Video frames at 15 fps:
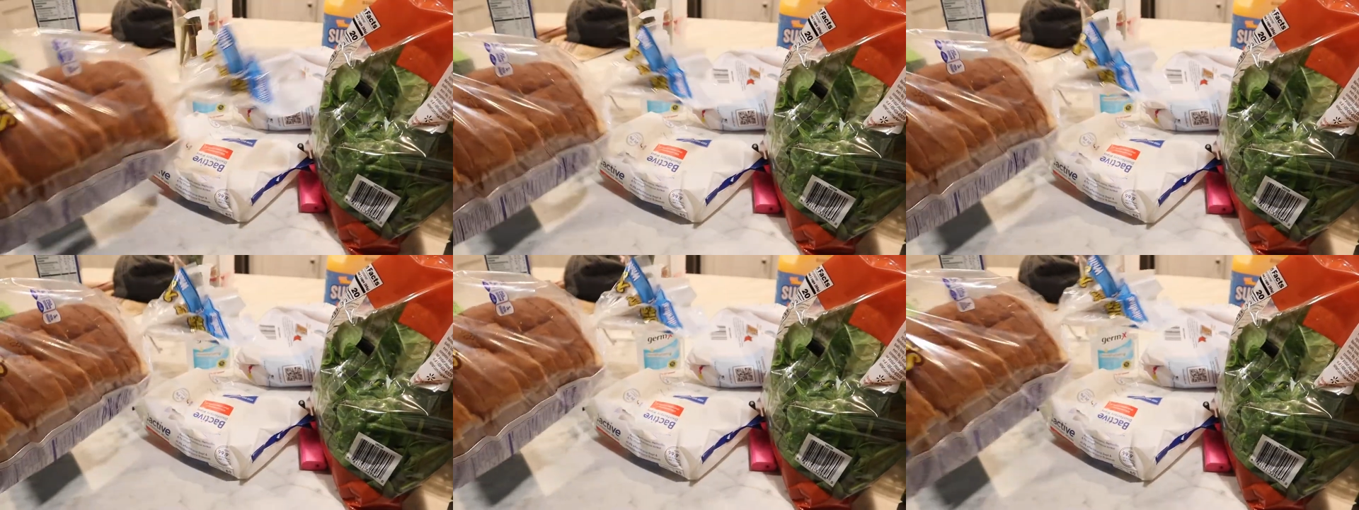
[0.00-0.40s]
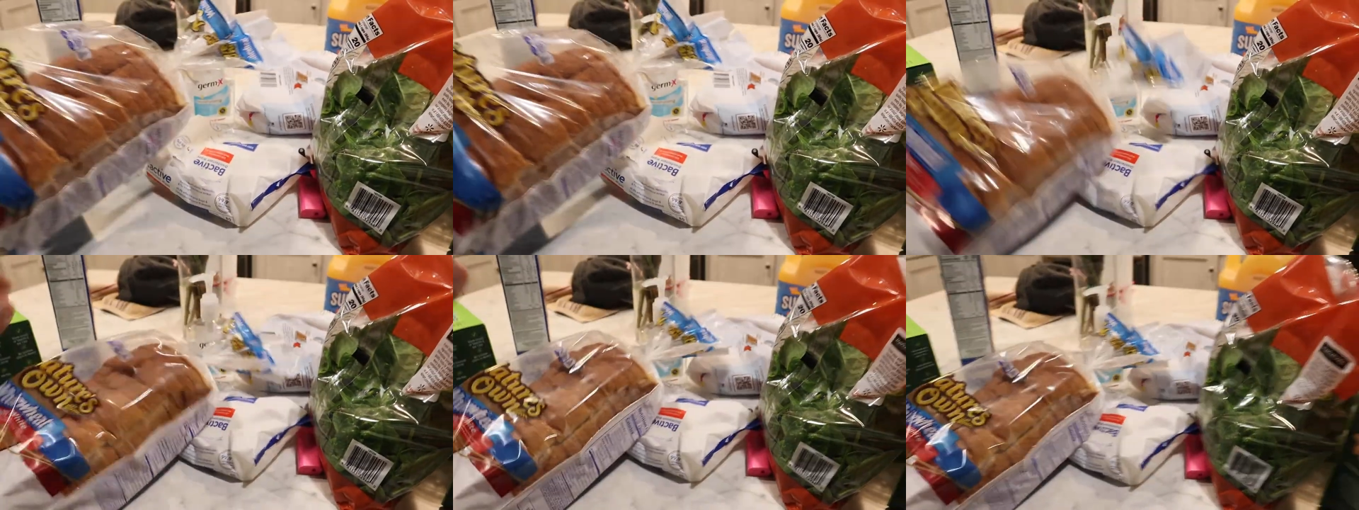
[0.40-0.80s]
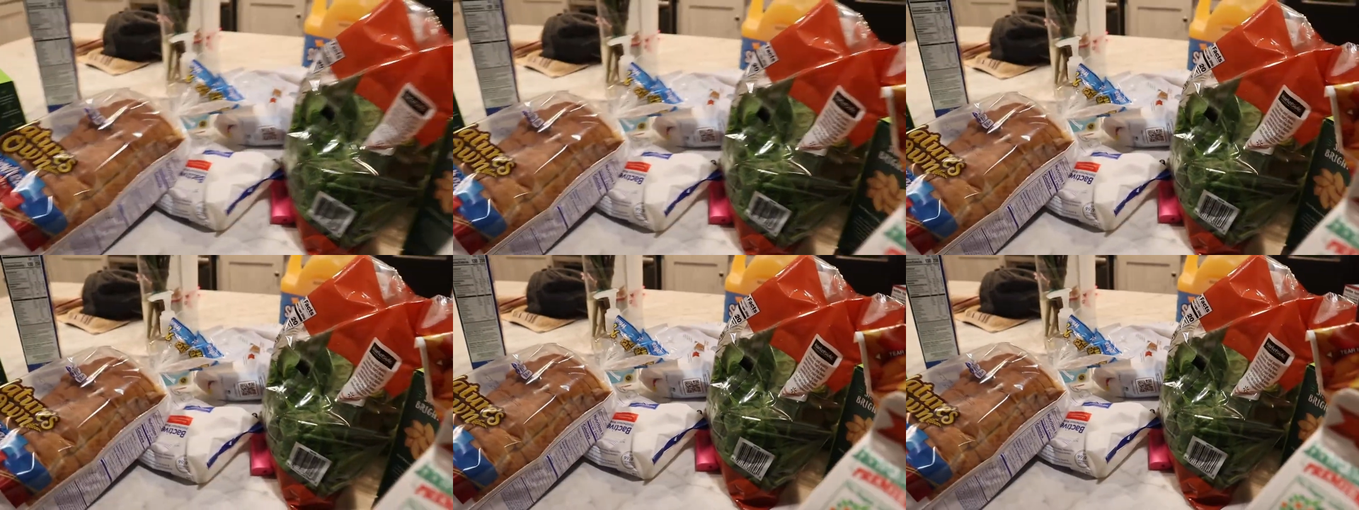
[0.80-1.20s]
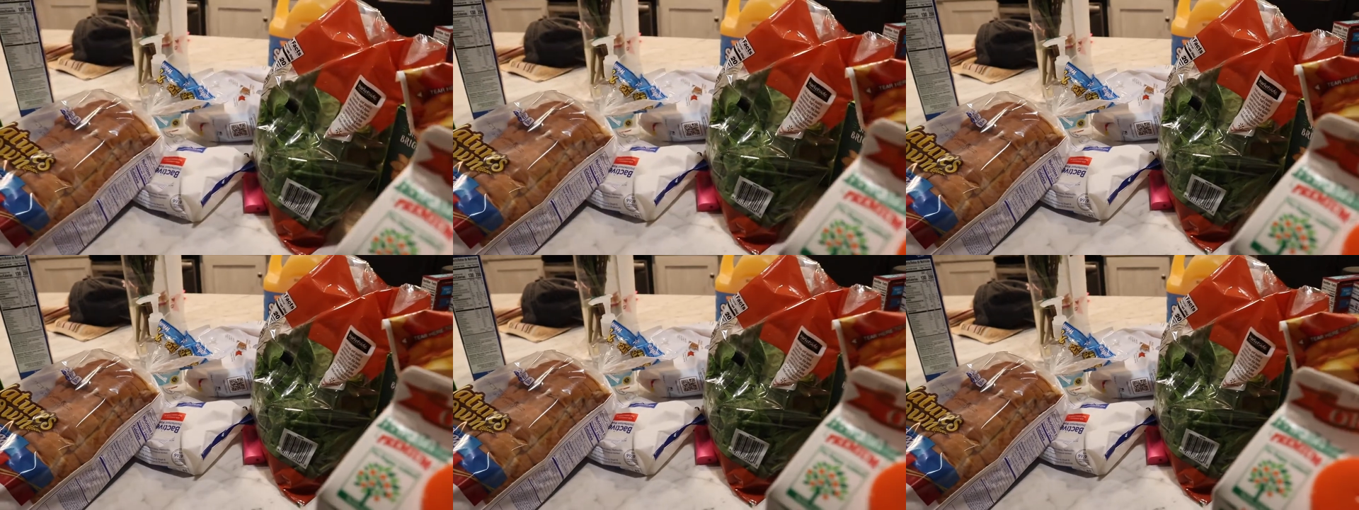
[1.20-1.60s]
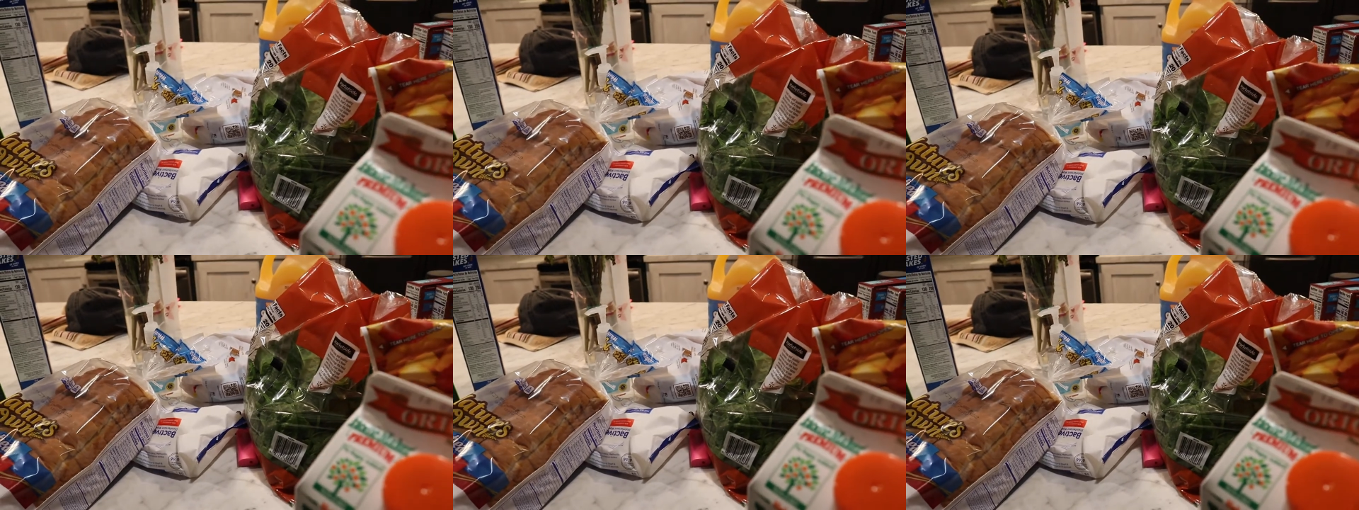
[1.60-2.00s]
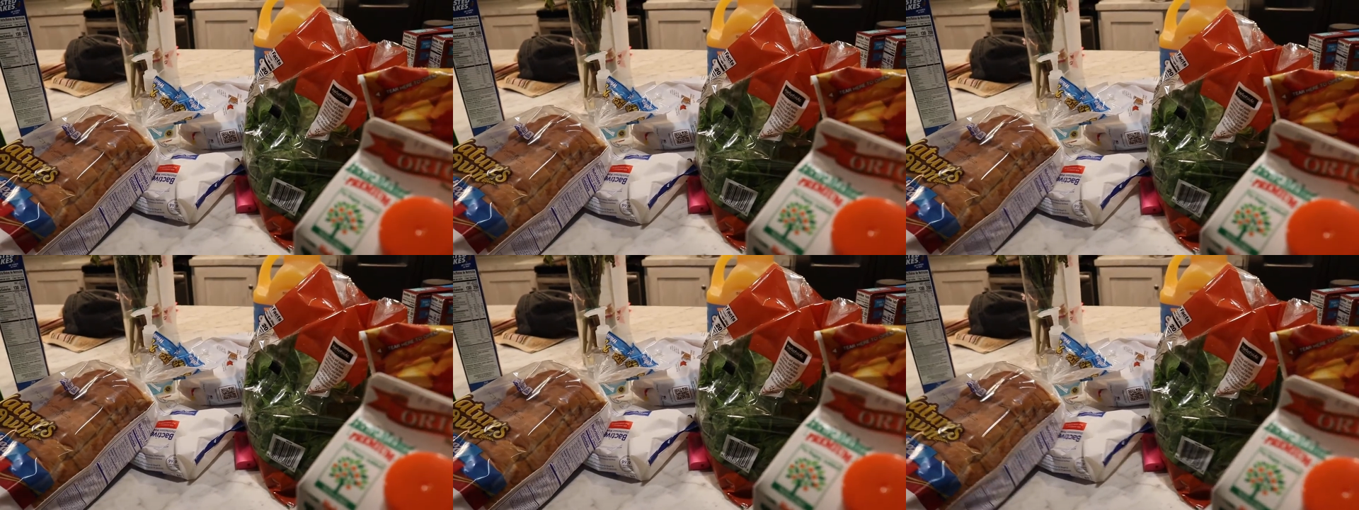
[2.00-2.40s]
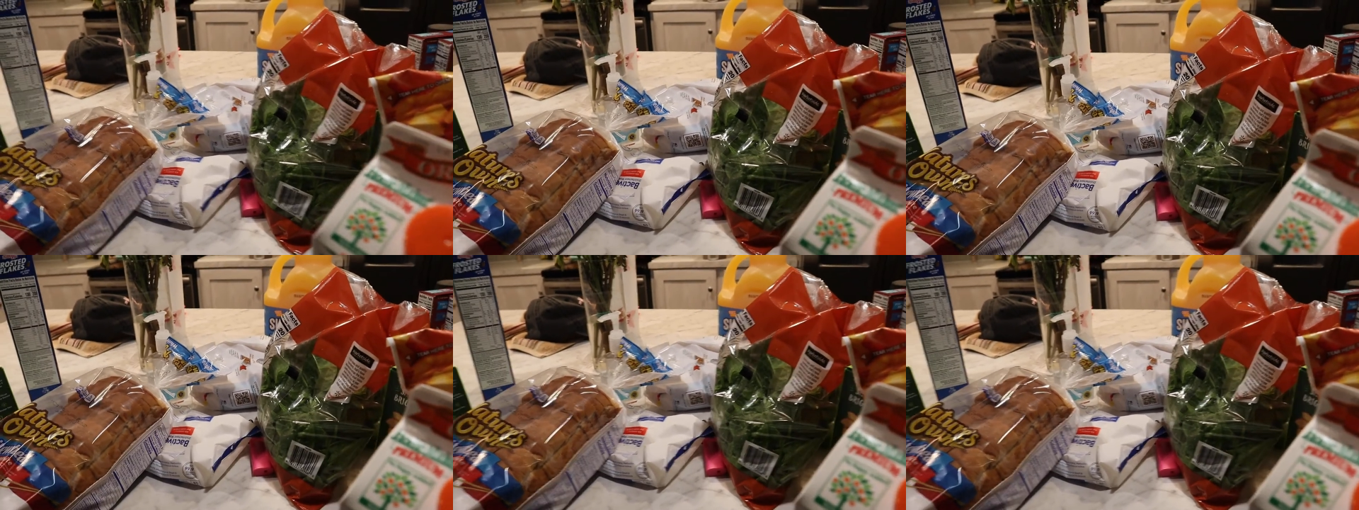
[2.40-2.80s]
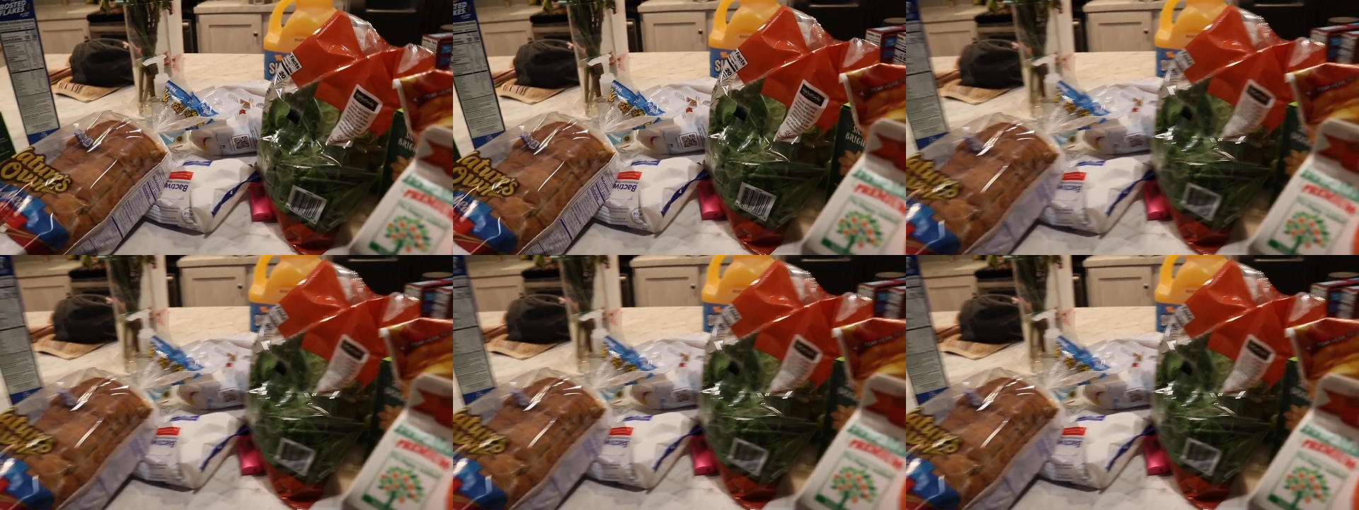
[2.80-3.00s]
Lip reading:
[unreadable: no face in view]